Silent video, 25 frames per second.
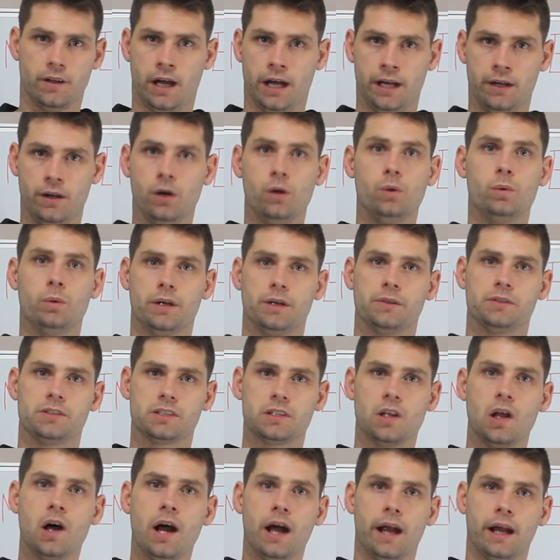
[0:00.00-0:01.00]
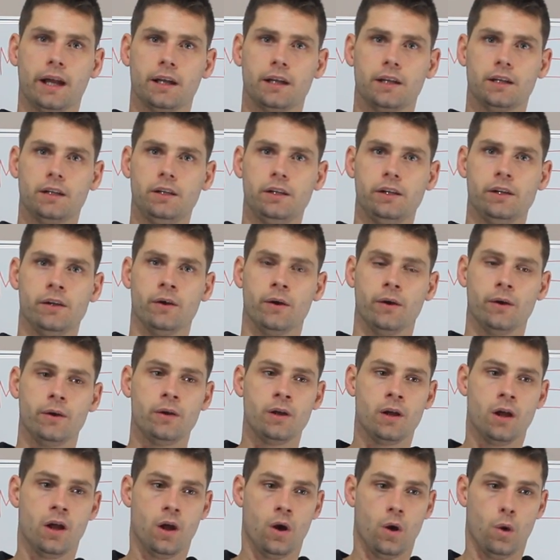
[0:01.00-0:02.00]
I know what it's like.
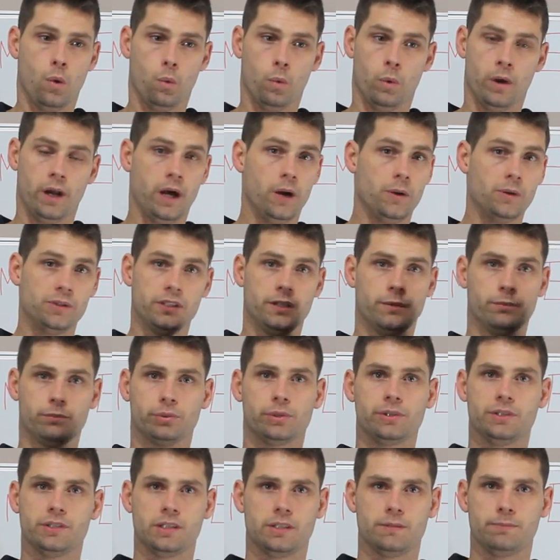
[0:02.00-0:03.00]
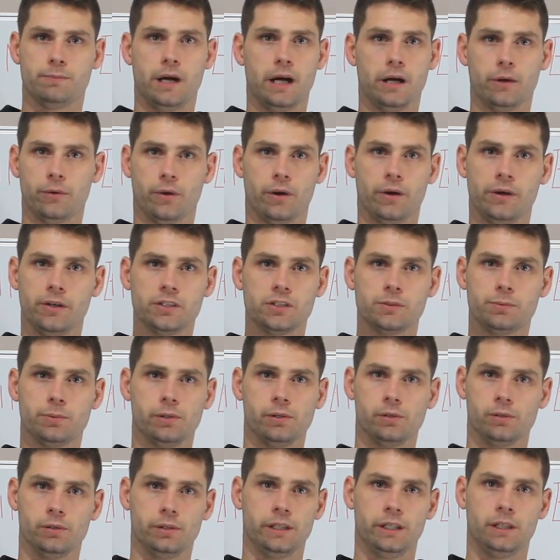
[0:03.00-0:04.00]
When I was in Princess Margaret
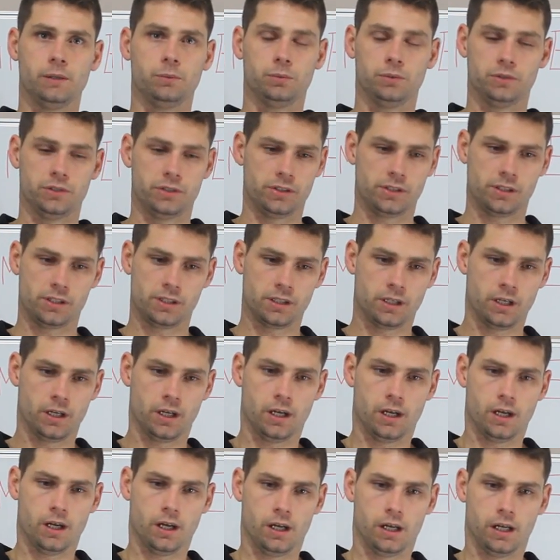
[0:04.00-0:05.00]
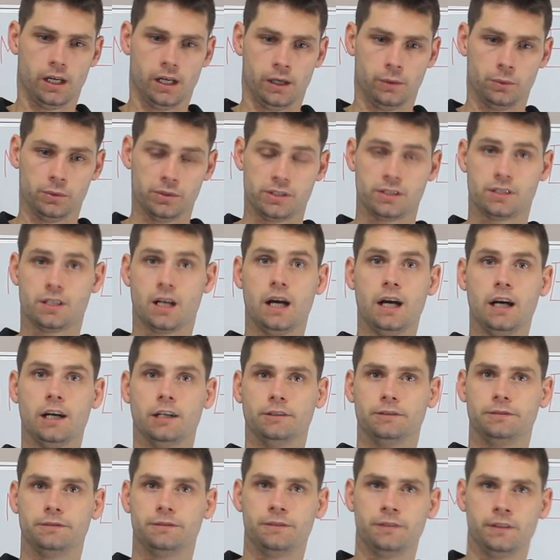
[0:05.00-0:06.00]
Hospital, it was
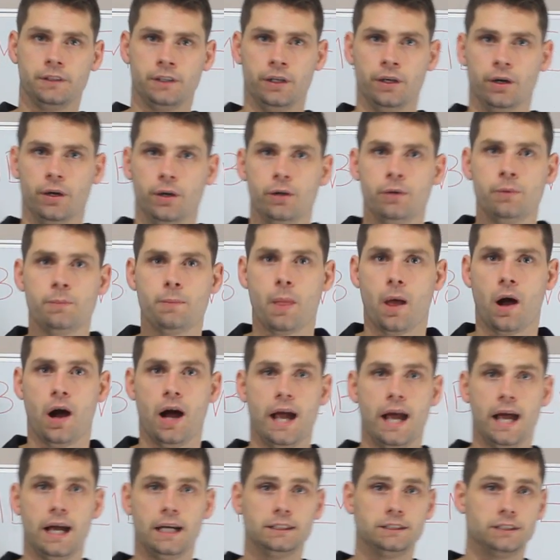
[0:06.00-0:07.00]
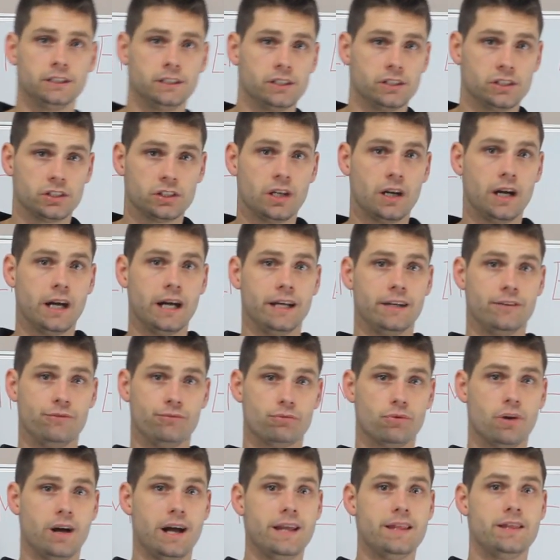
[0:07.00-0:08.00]
tough. I had to decide
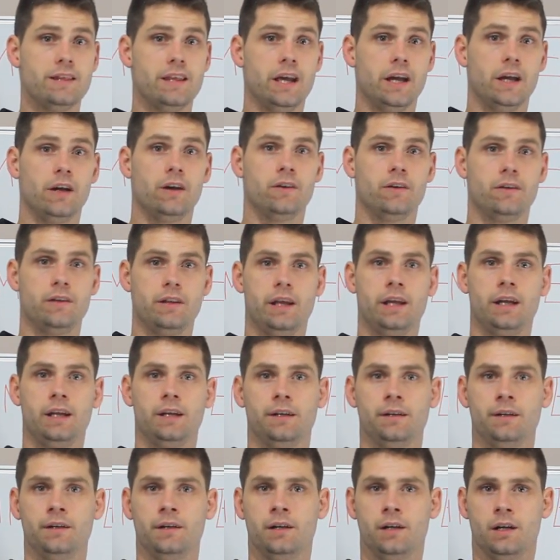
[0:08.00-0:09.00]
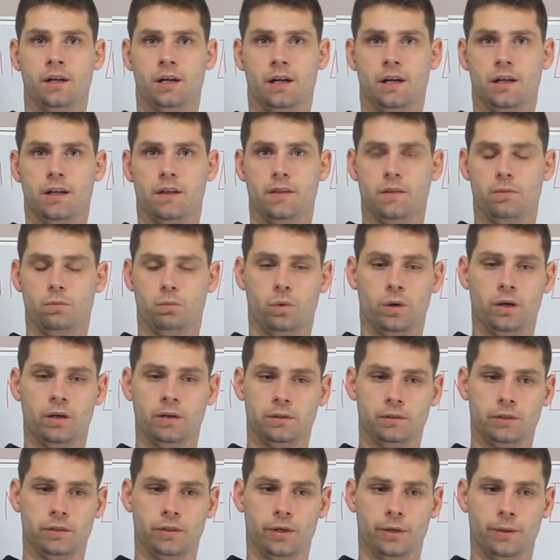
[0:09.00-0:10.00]
right there and then
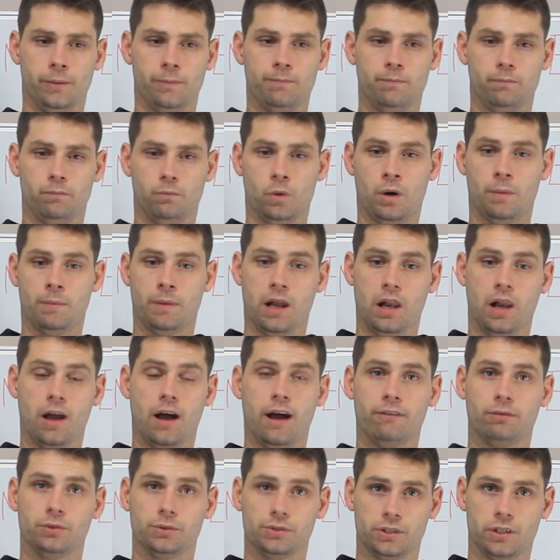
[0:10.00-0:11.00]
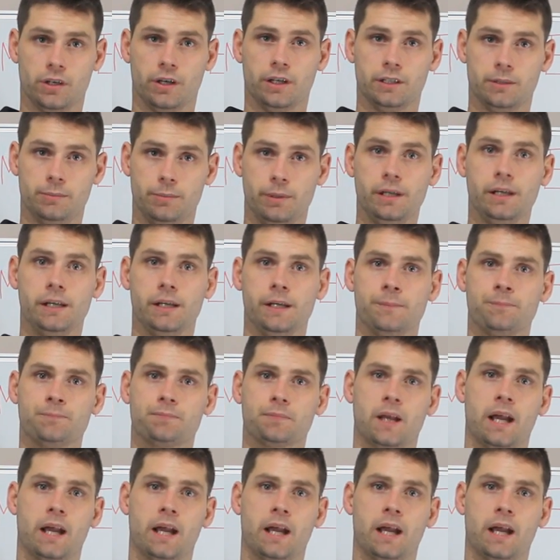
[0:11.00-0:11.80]
what my life was going to be.